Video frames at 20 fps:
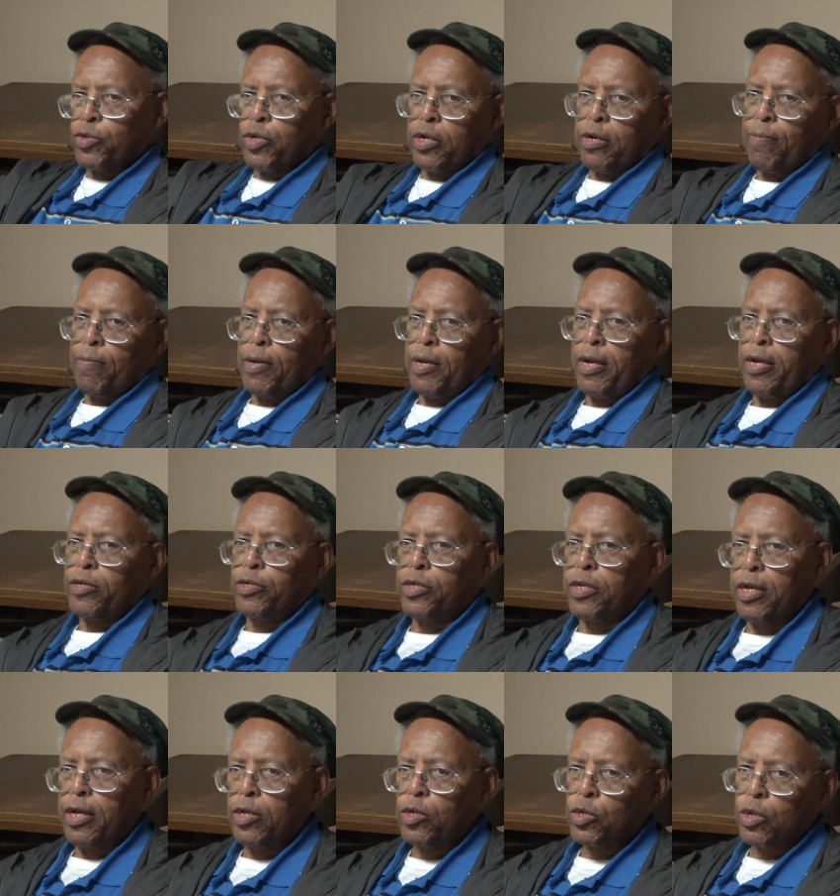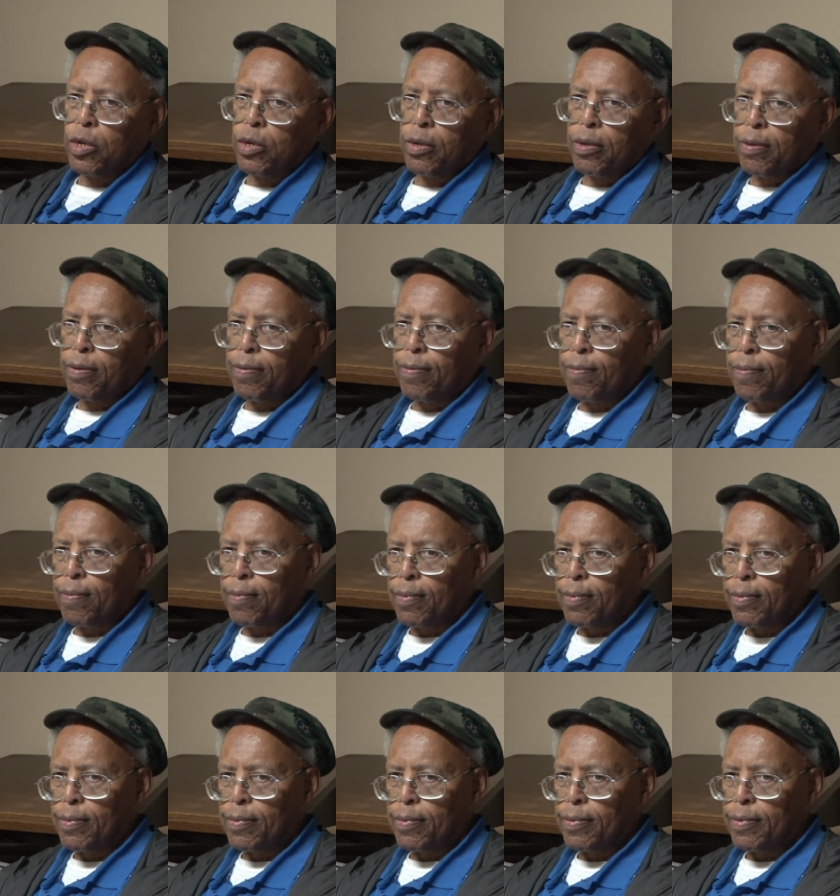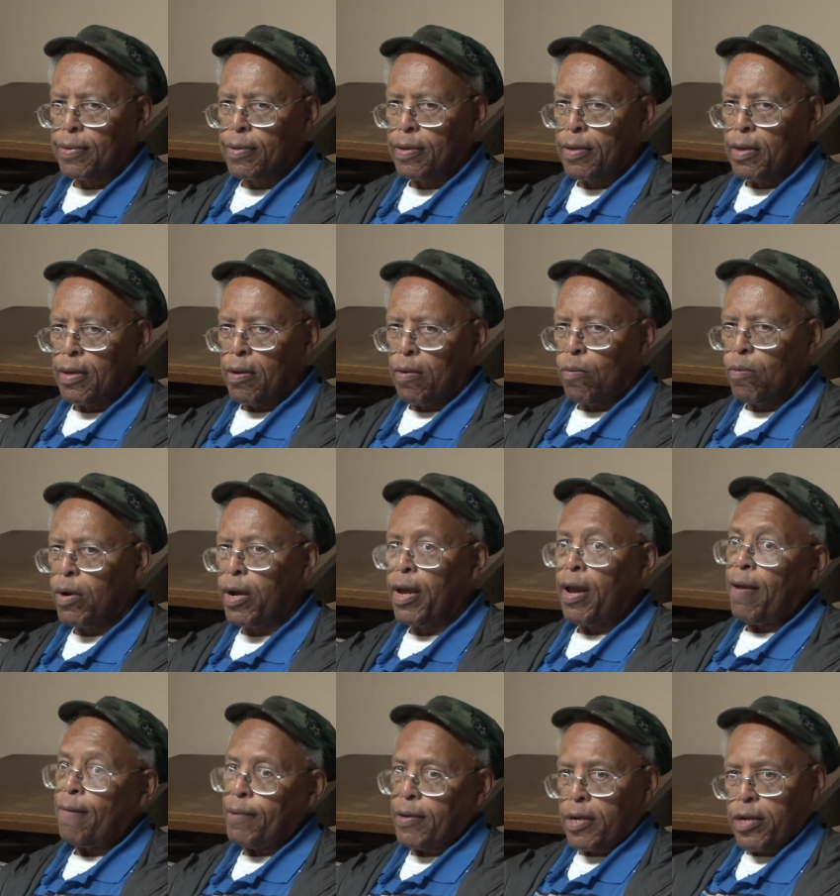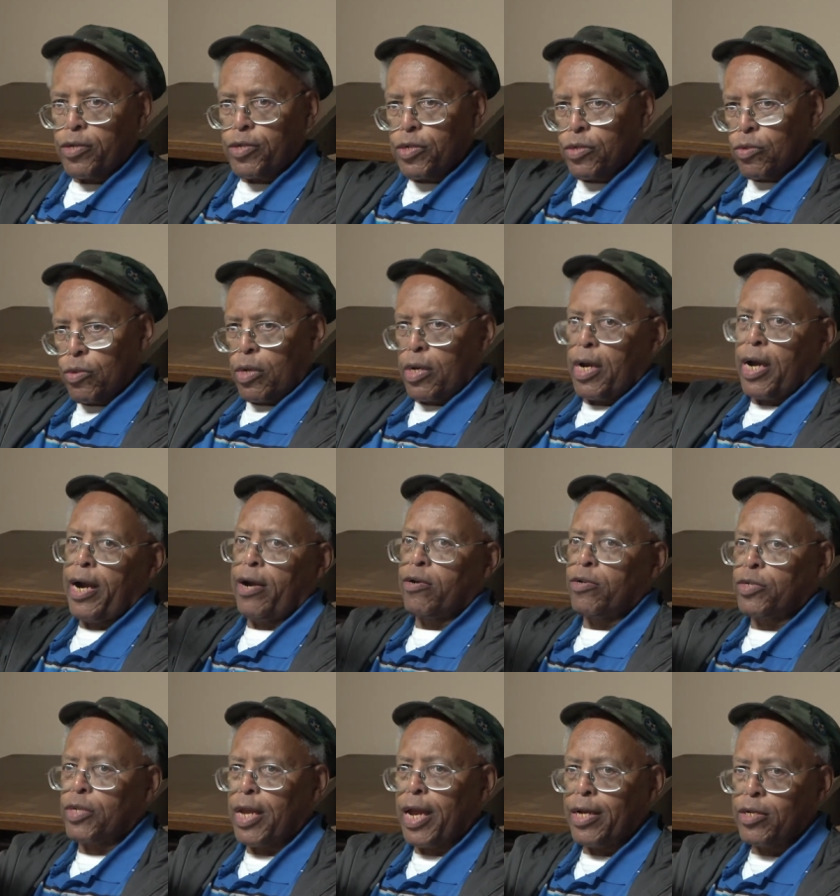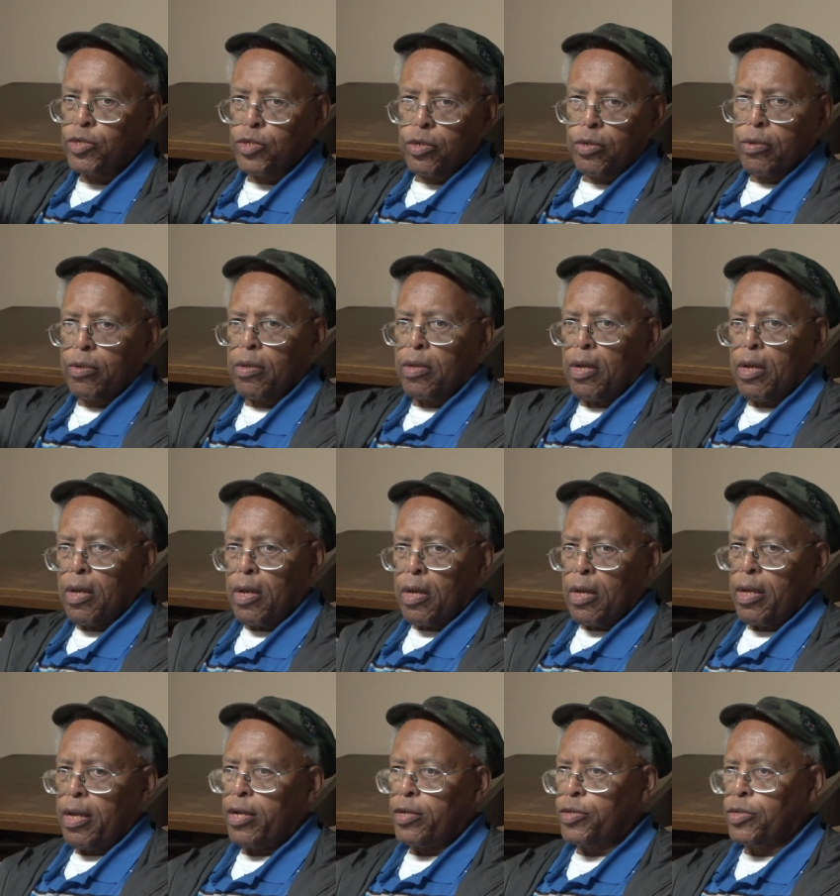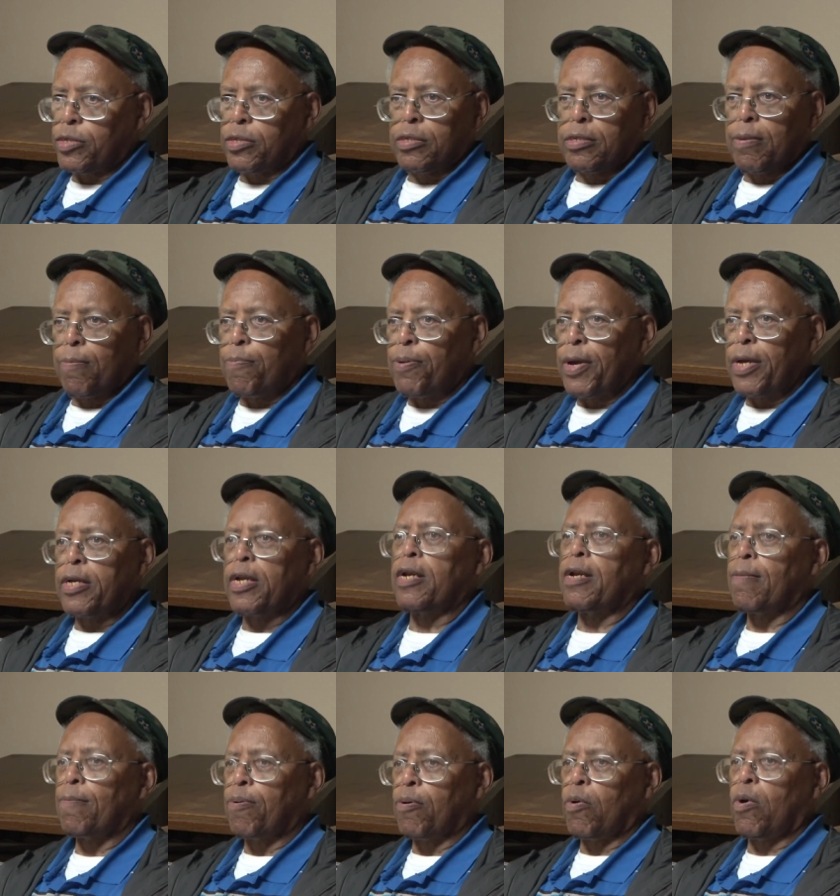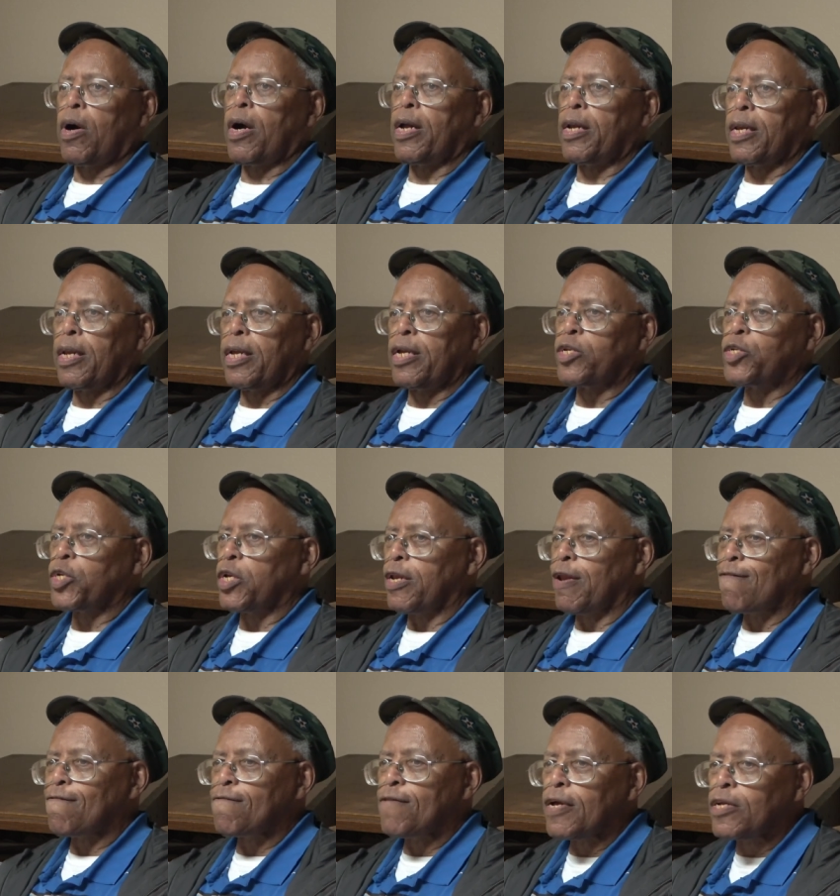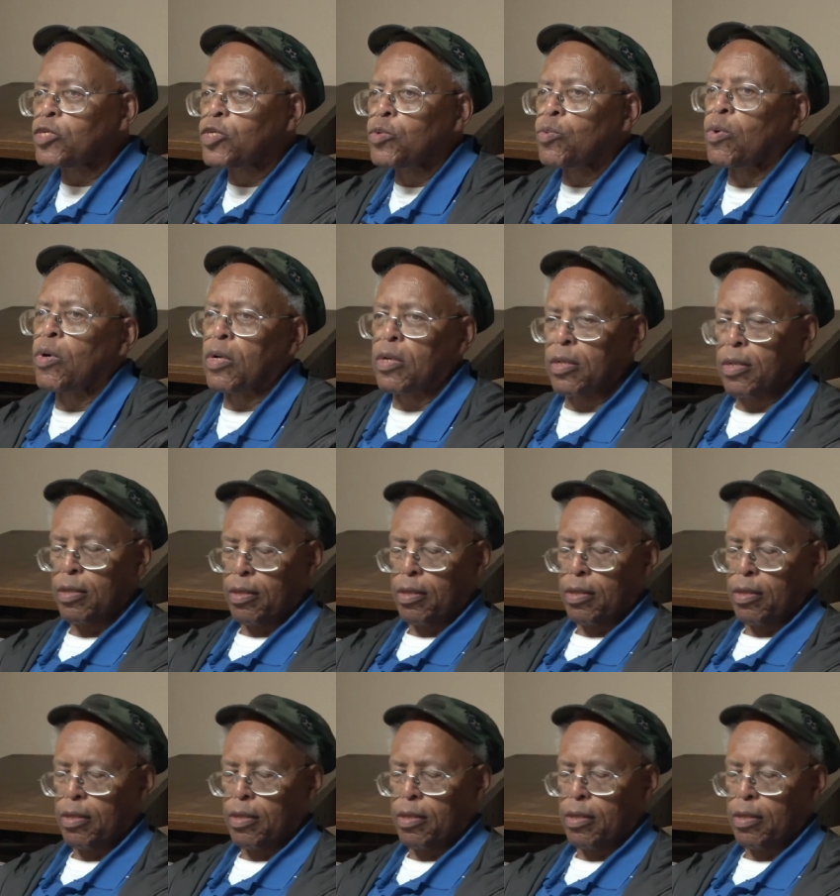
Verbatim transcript: is going to be his teacher. Why? Because he's on a higher stature. It's dependent upon each individual.